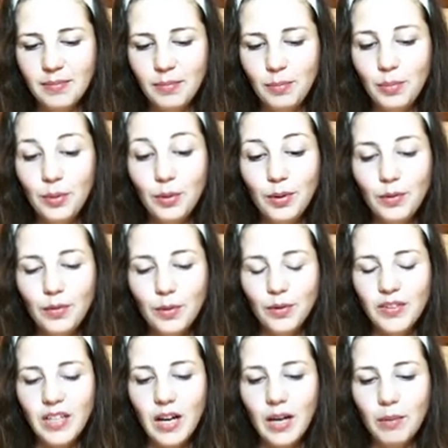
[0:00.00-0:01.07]
beautiful
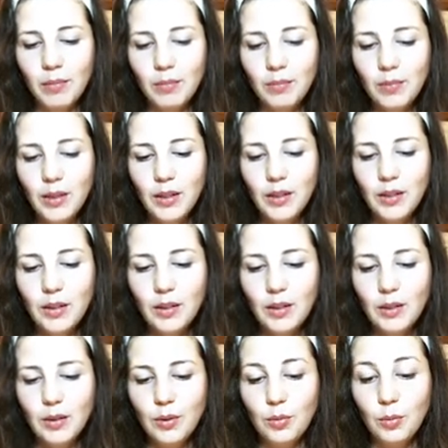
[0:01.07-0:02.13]
time
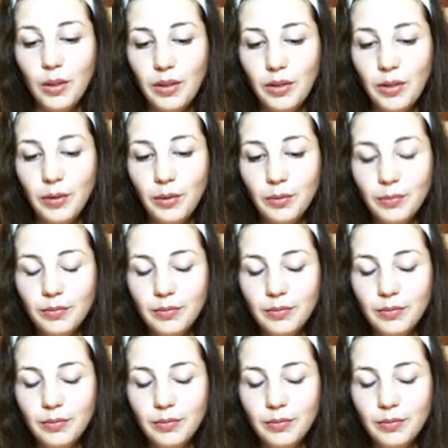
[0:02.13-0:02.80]
with you,